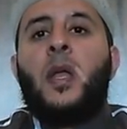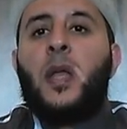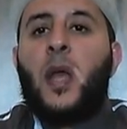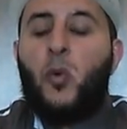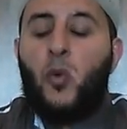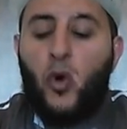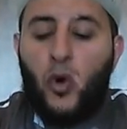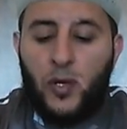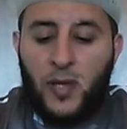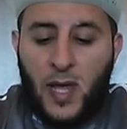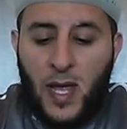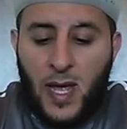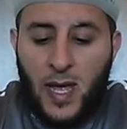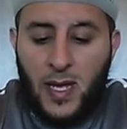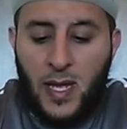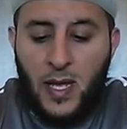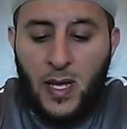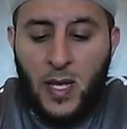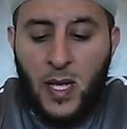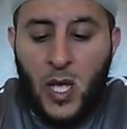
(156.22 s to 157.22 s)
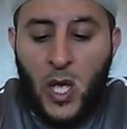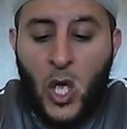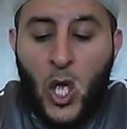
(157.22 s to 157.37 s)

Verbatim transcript: Now all the ayah.